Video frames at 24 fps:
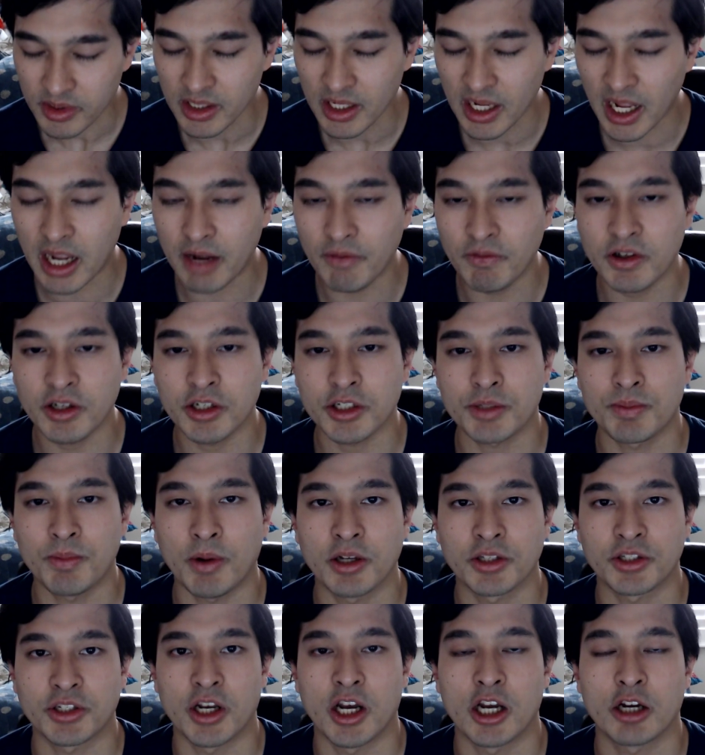having a small
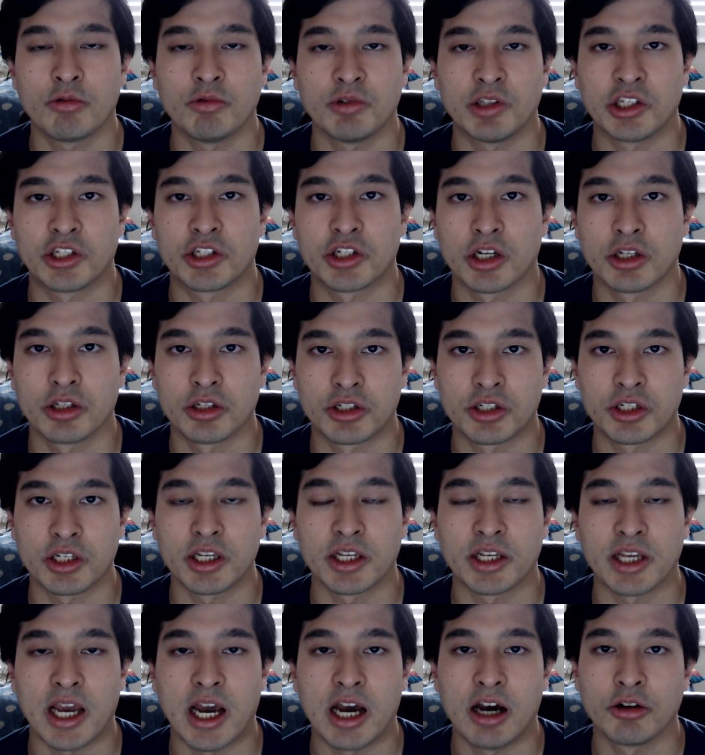talk with each other,
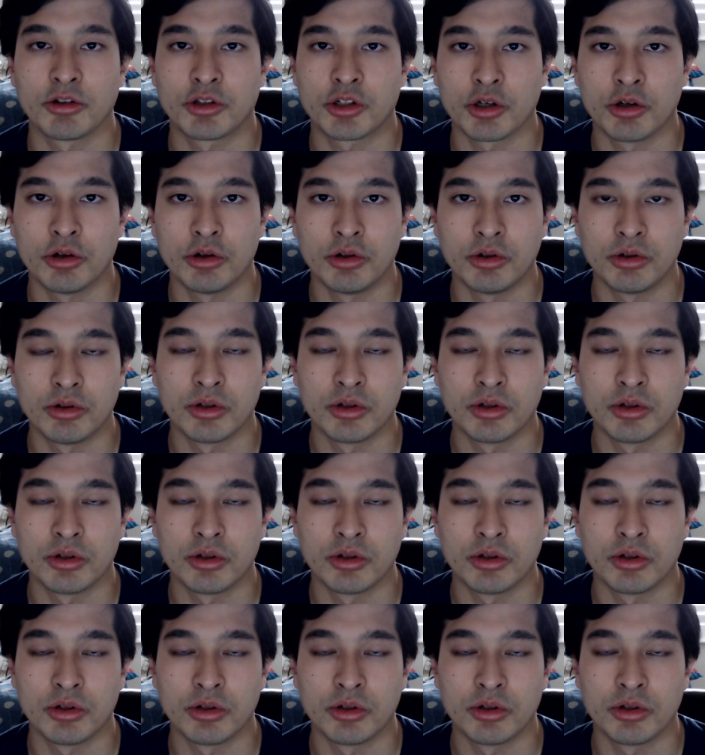seeing how to